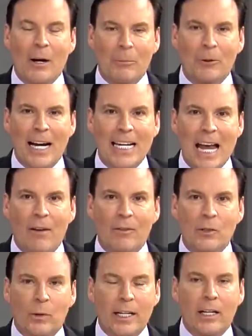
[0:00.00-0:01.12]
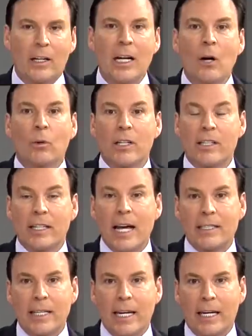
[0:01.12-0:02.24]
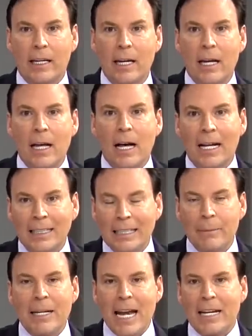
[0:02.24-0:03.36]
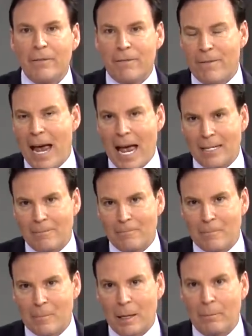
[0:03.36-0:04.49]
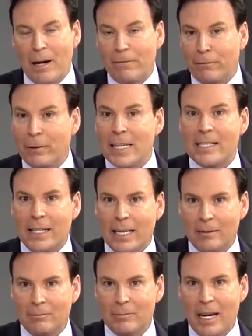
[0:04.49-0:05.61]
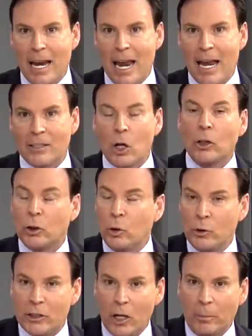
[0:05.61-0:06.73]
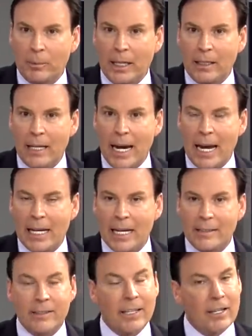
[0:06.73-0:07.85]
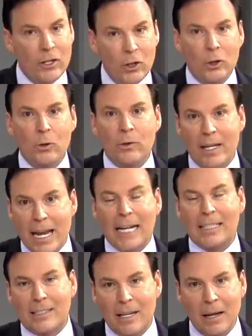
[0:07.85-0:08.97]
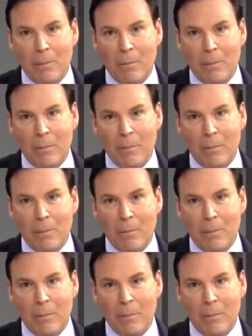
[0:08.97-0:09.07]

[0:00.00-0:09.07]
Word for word: Hour. I'm Randy Alvarez. We're here. We're discussing eliminating fat by freezing it. And it's called cool sculpting, and it's the new, the next